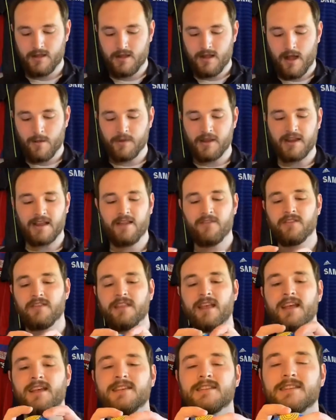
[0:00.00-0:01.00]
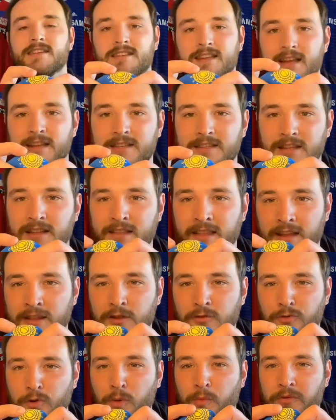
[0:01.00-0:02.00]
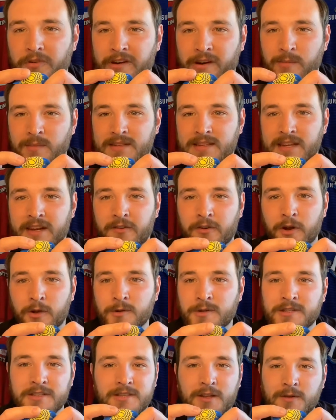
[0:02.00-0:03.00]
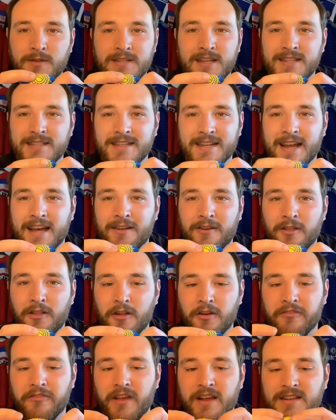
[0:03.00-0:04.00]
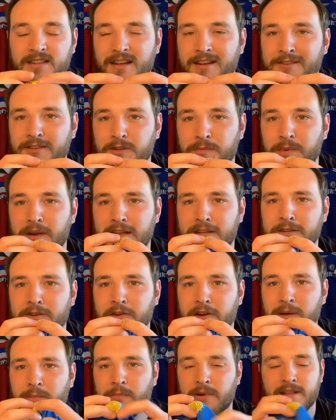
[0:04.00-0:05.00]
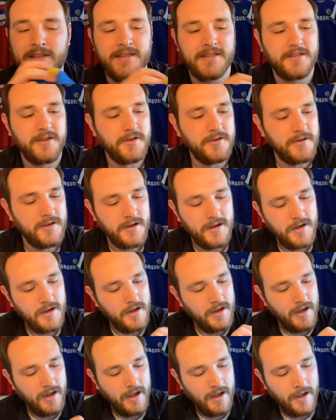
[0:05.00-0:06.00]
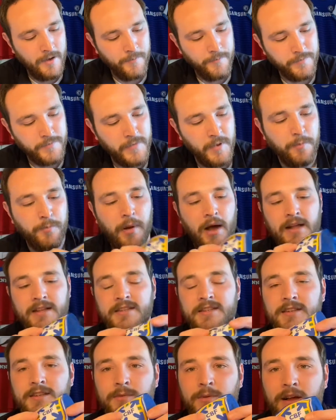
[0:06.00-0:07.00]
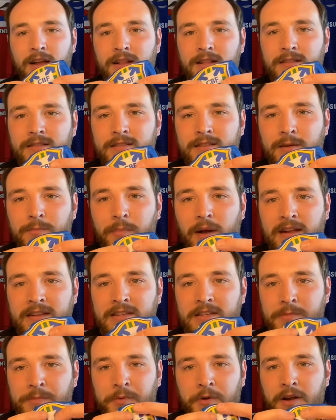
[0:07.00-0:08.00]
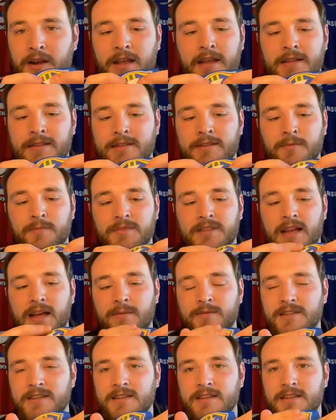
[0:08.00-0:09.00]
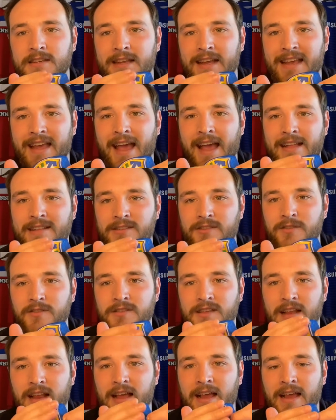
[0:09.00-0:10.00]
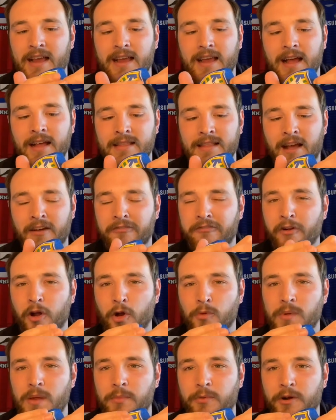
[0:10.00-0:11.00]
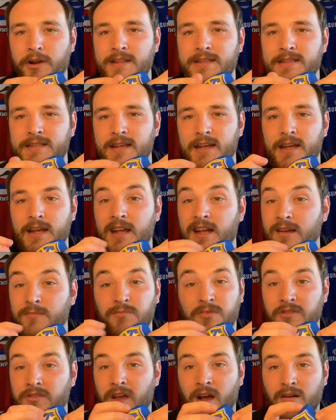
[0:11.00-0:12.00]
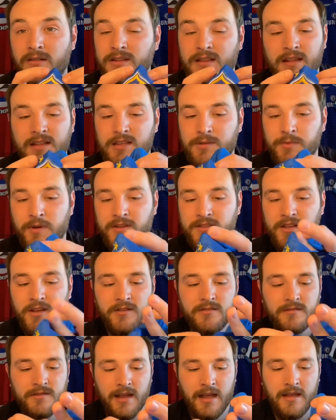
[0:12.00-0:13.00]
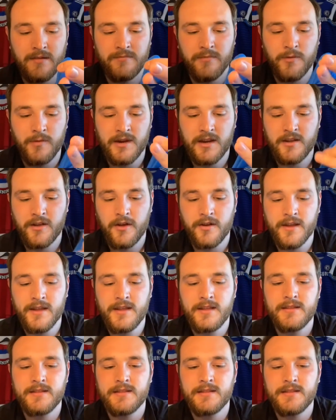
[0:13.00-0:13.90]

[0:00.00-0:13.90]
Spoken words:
I mean, even this is like the rubbery material, which you don't tend to get on a lot of fakes. That'll just be like screen printed on. The badge as well. The badge is brilliant. Sometimes this is again sort of like a foamy print, but no, it's spot on. But when I got it,